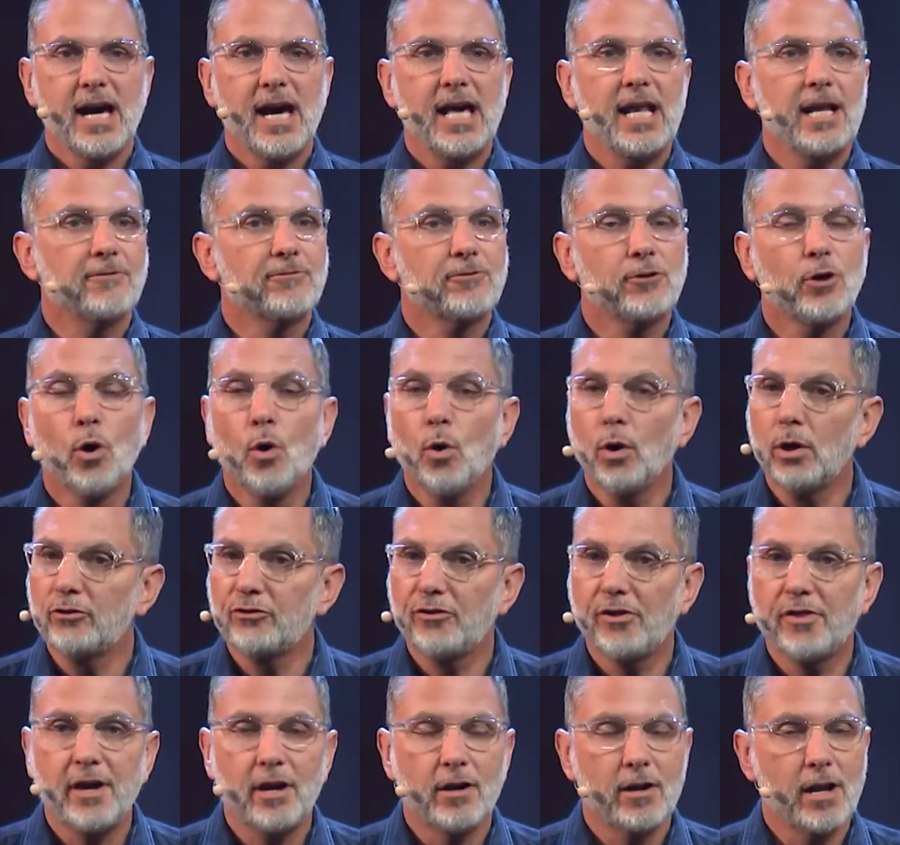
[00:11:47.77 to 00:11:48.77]
And of
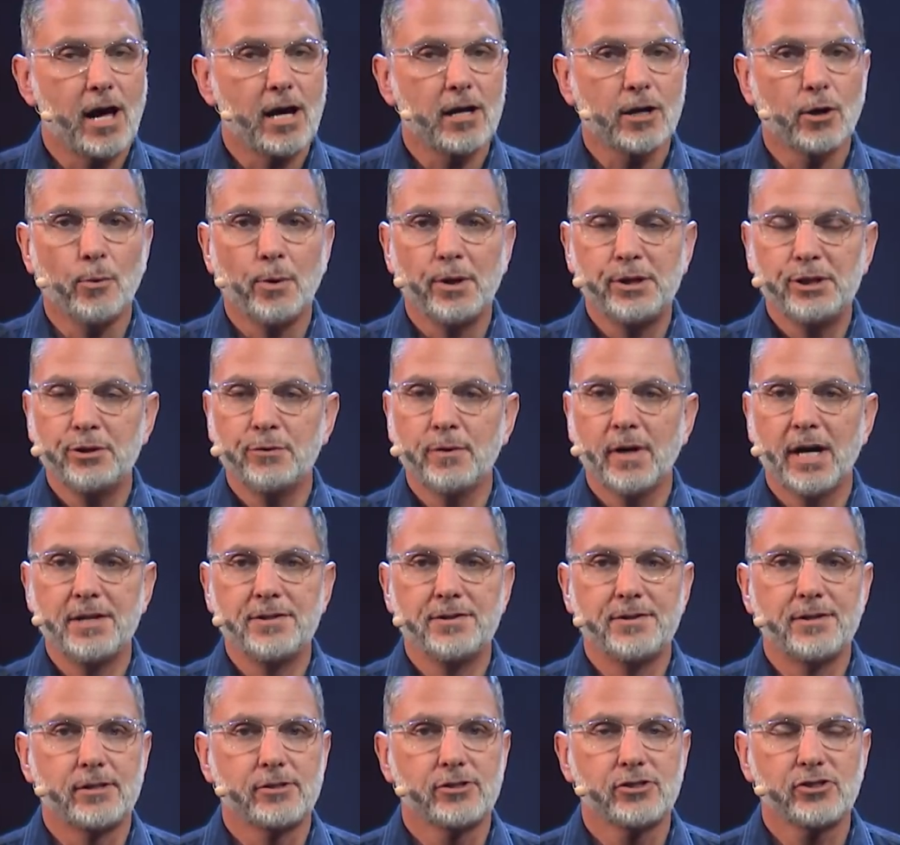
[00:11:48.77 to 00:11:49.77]
course, they're not going to
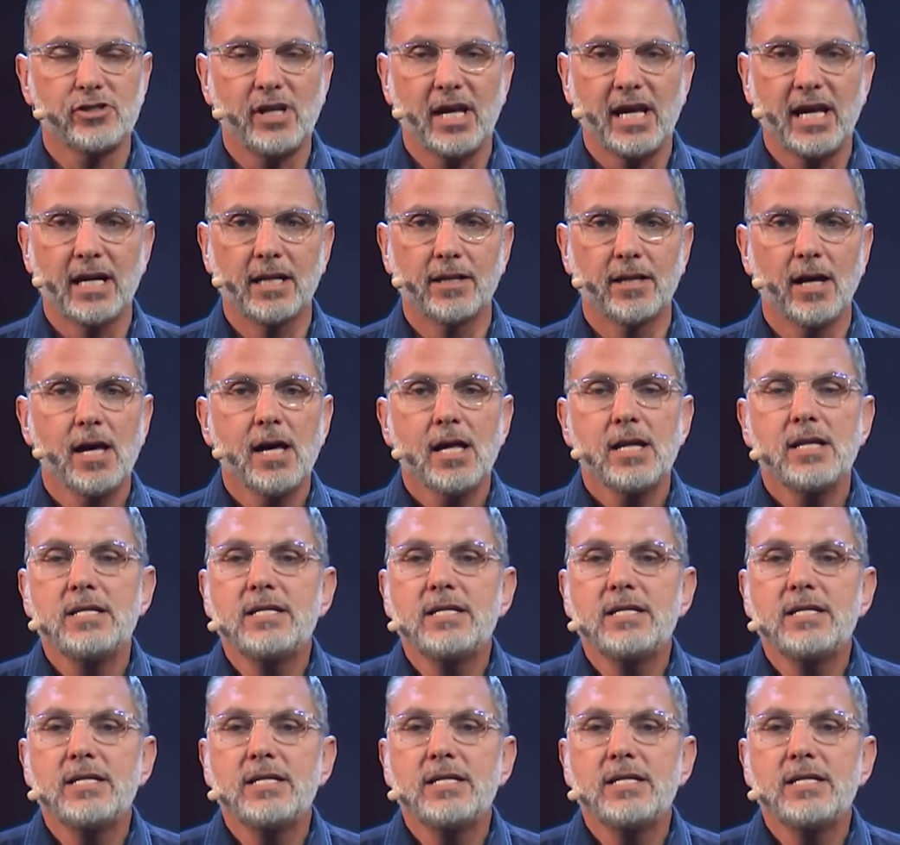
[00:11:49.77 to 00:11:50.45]
understand.